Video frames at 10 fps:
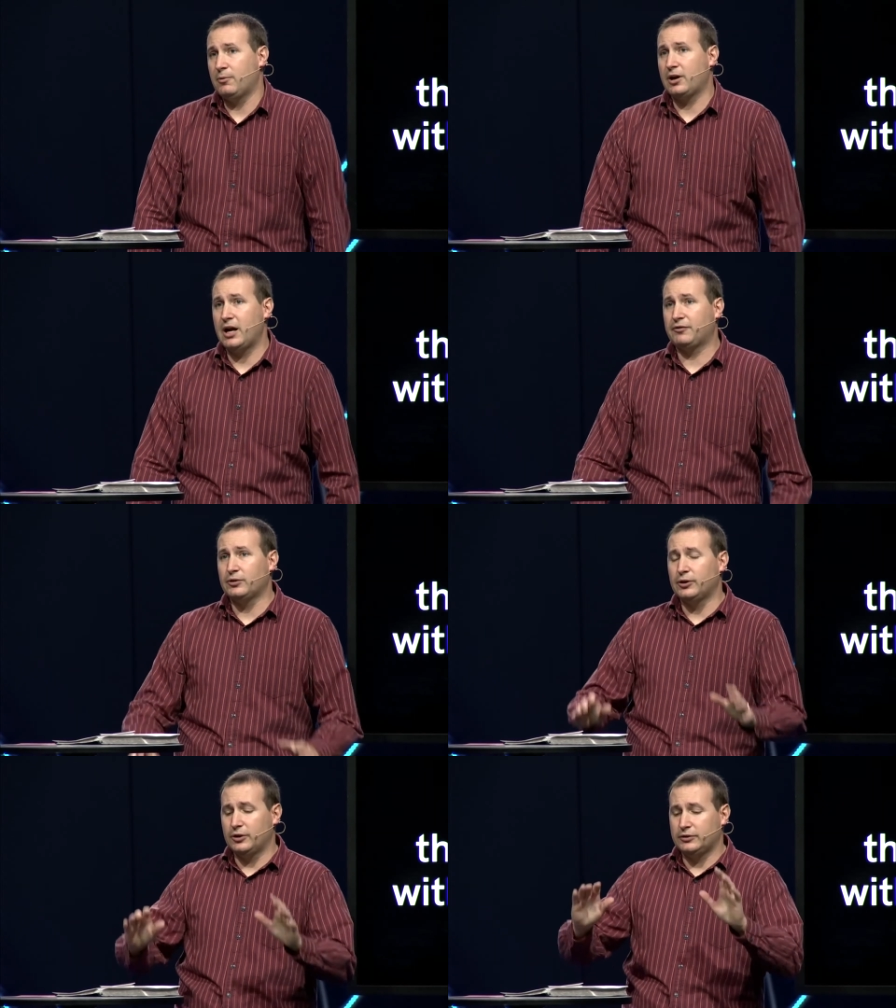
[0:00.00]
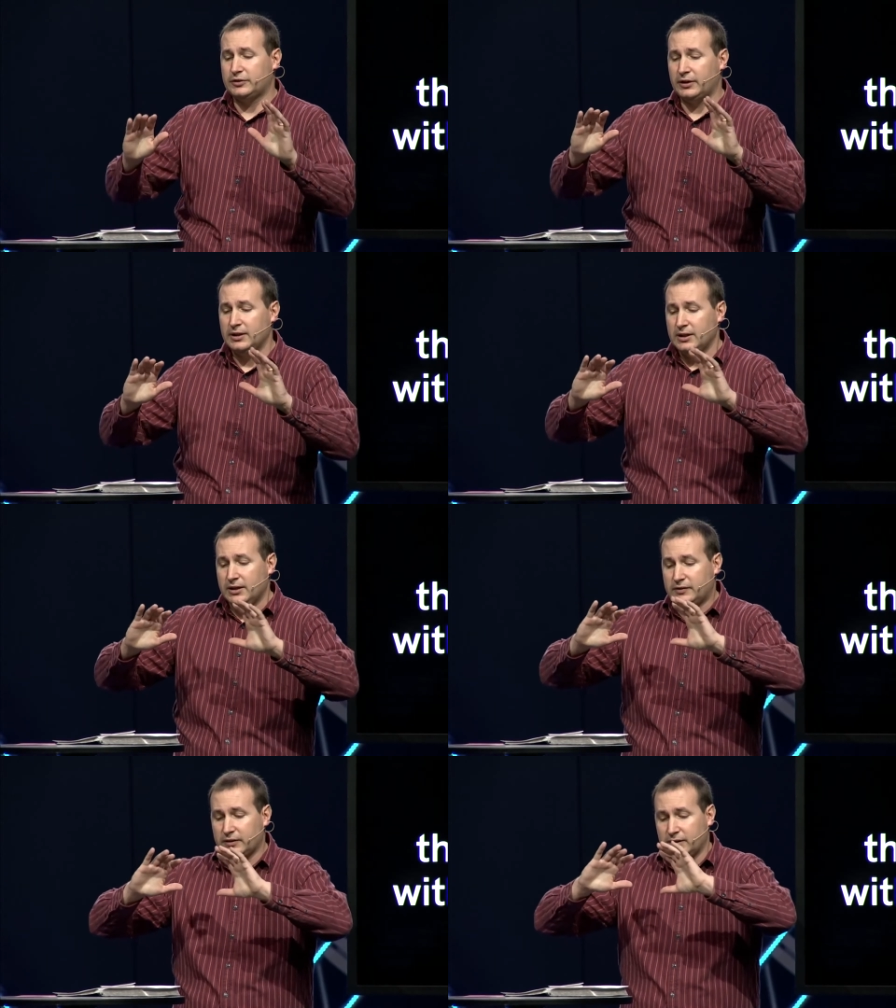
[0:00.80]
We're going to have to learn to,
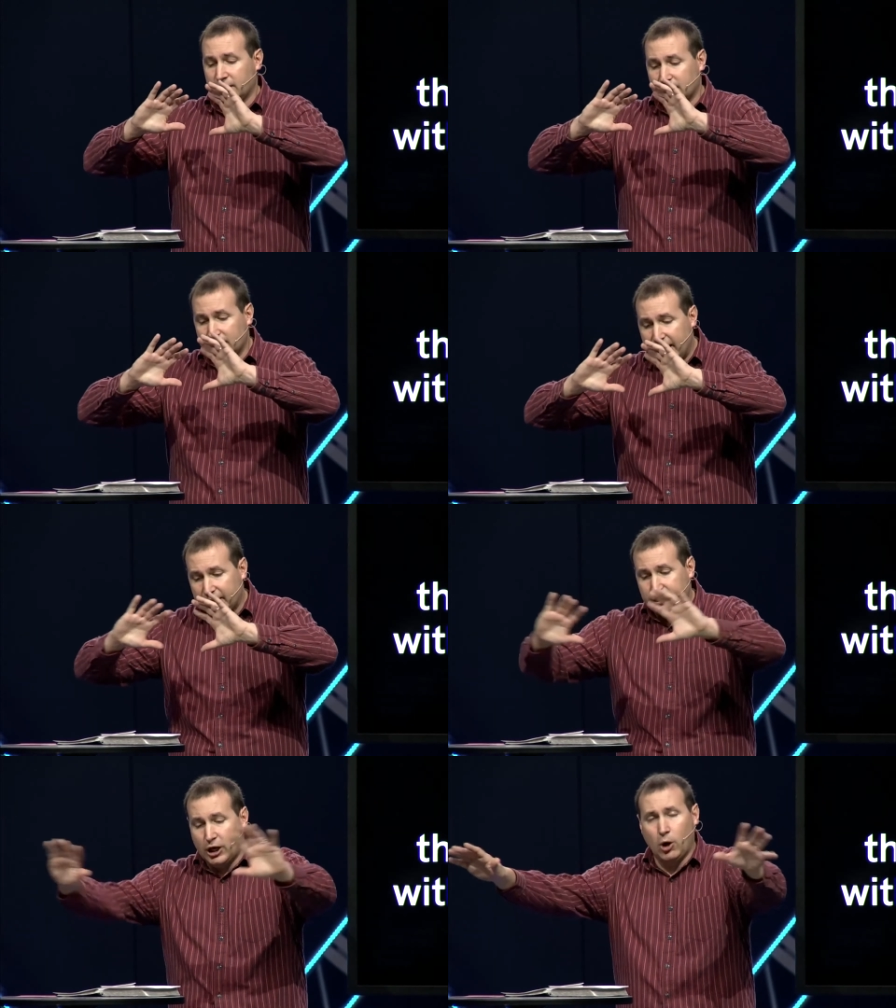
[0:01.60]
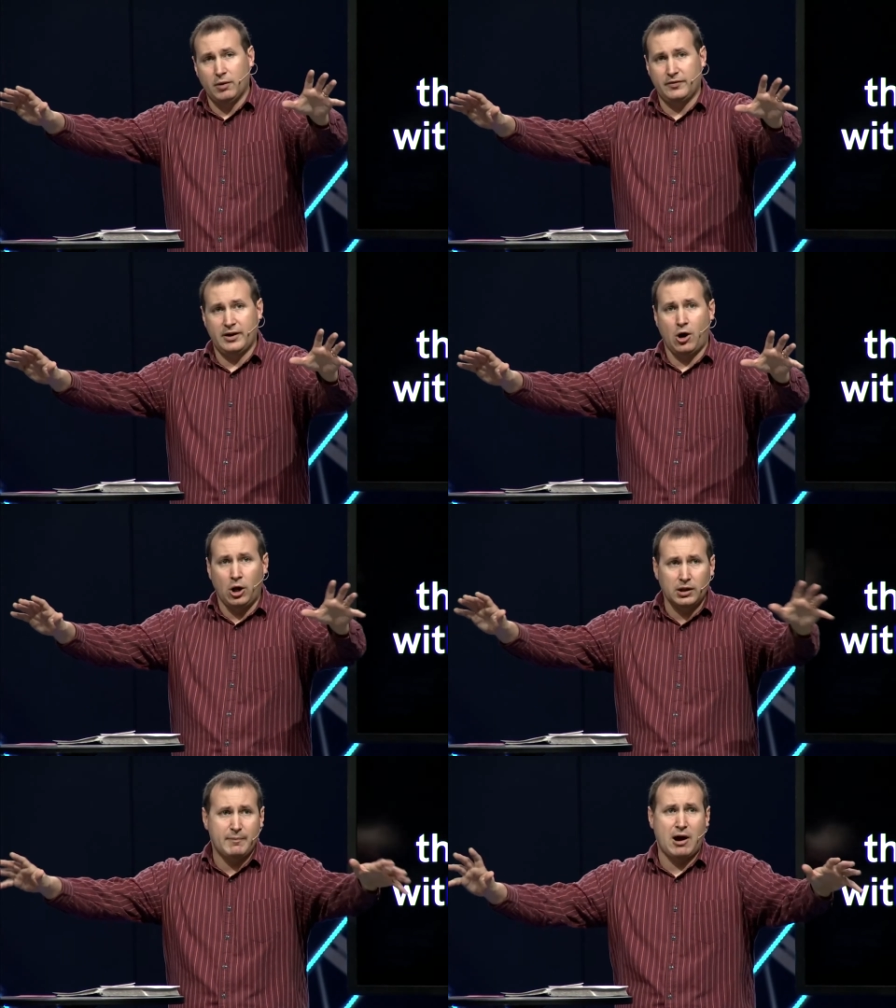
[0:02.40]
to let go of the
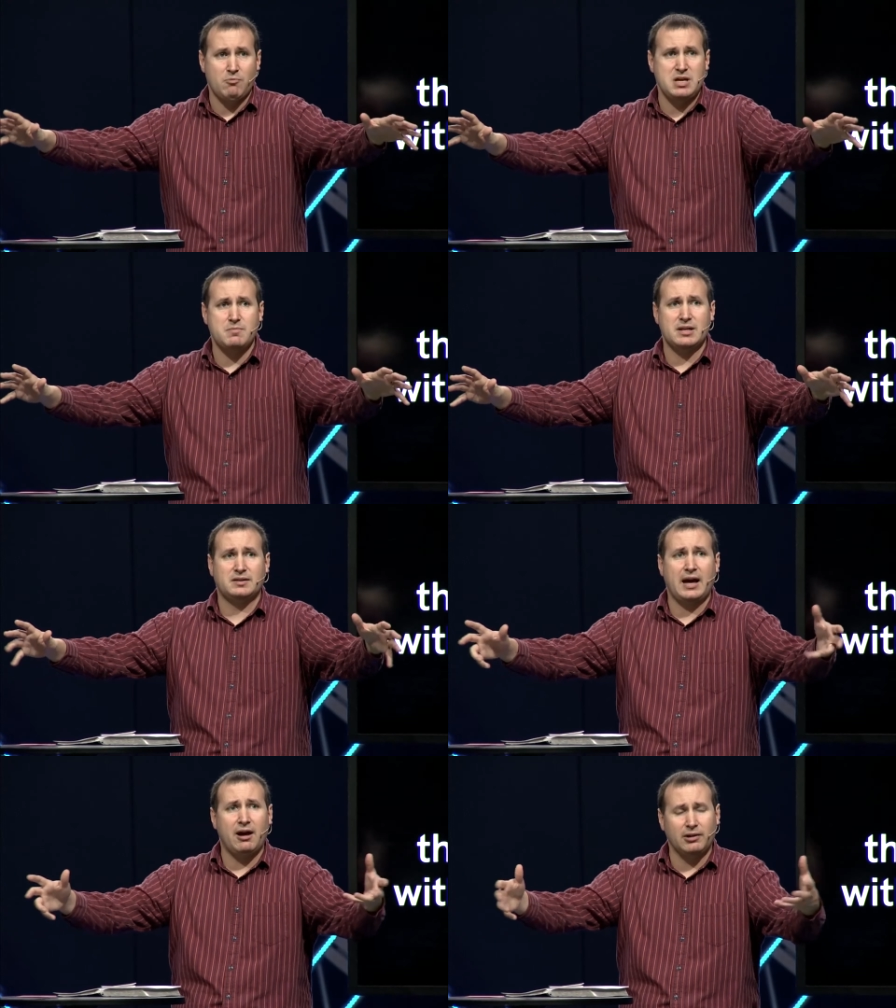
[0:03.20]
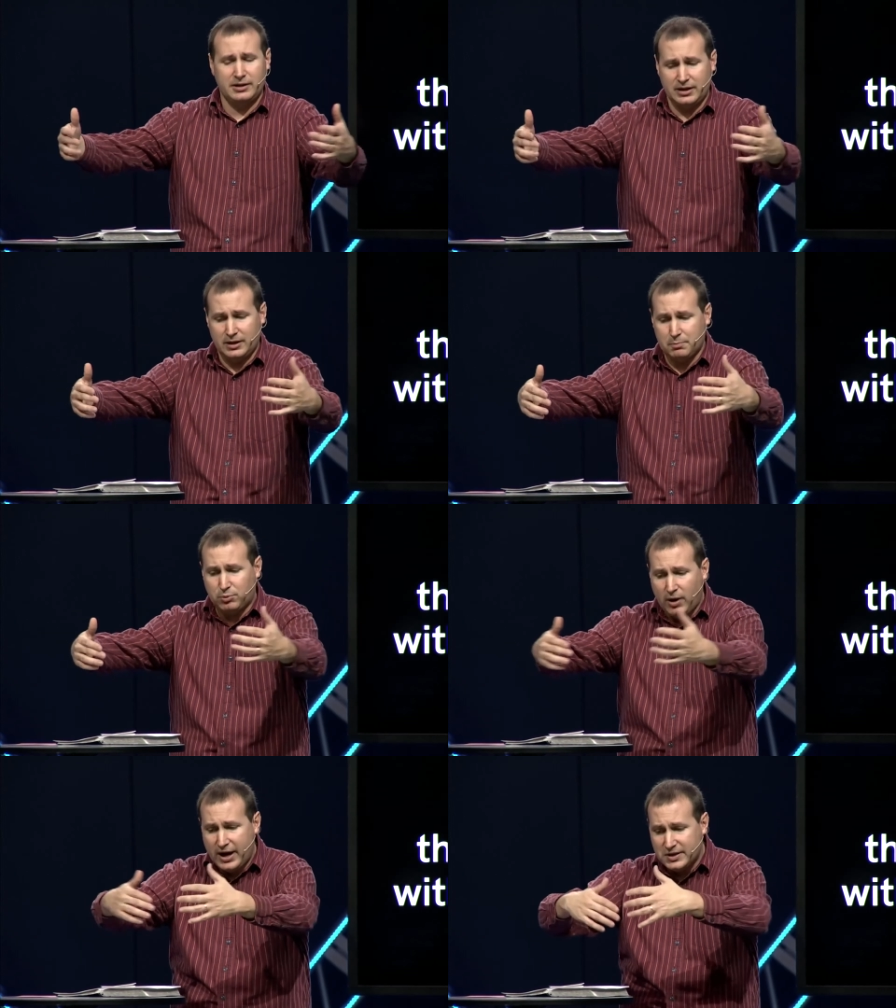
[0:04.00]
all about me mentality and
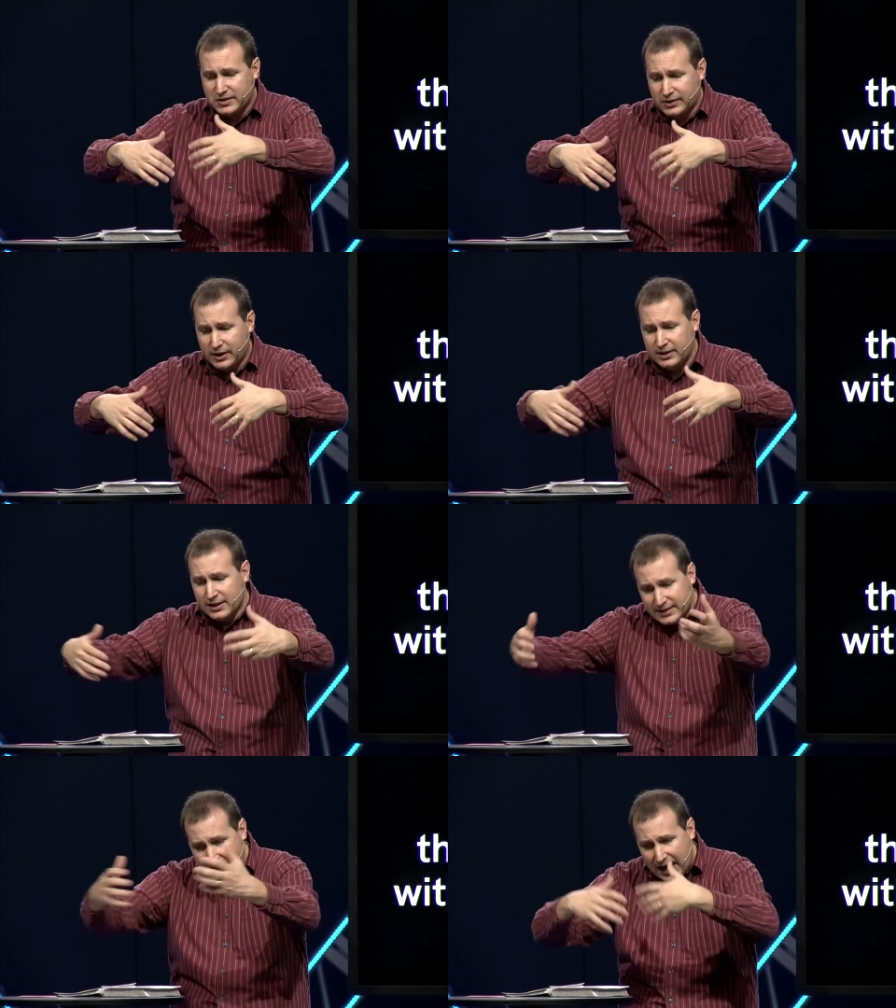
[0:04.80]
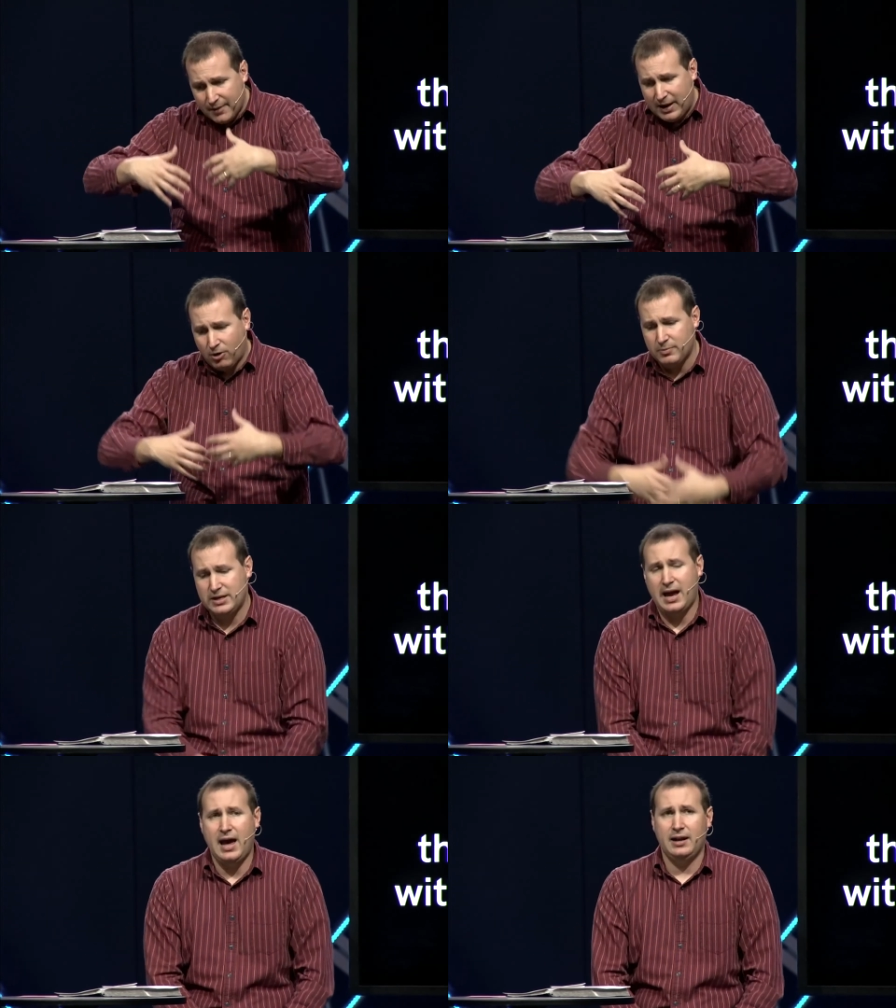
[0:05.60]
embrace the not about
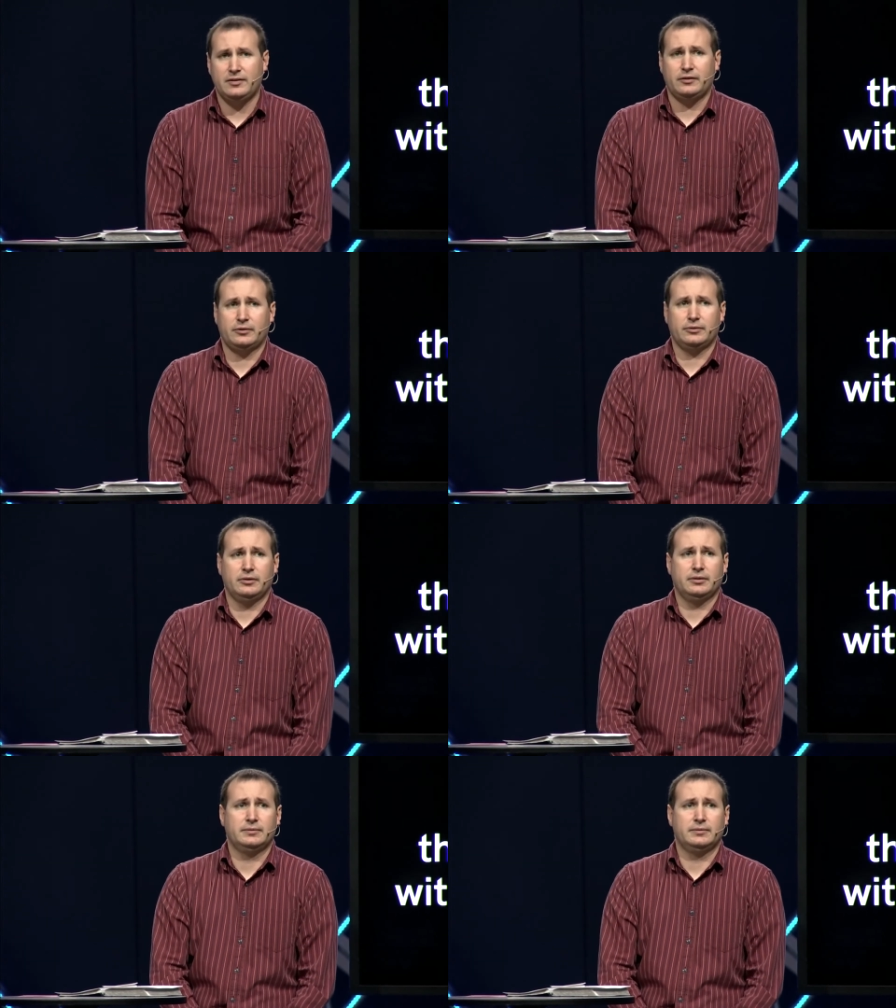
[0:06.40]
me attitude.